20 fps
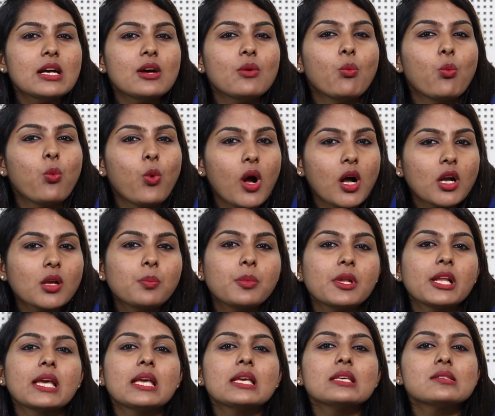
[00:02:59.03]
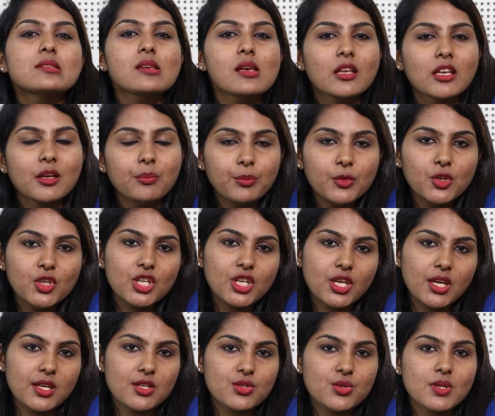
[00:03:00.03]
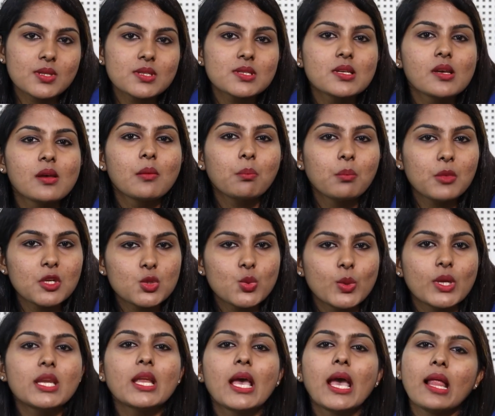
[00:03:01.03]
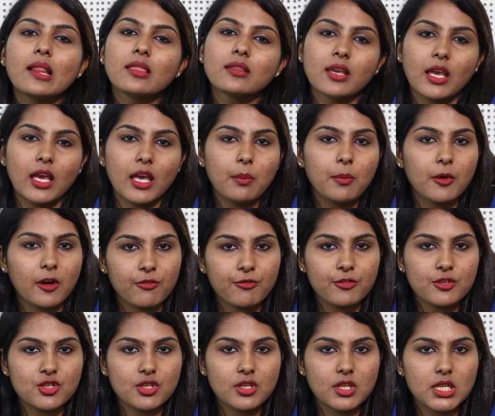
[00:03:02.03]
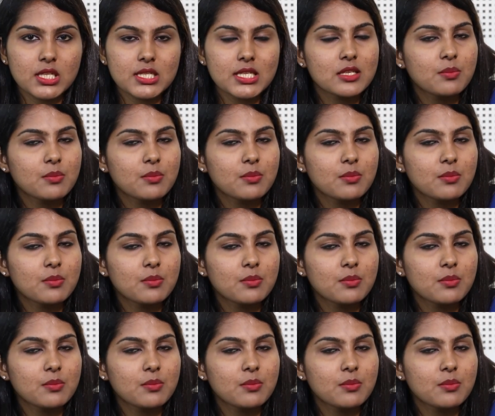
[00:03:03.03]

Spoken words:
workplace communications between healthcare professionals.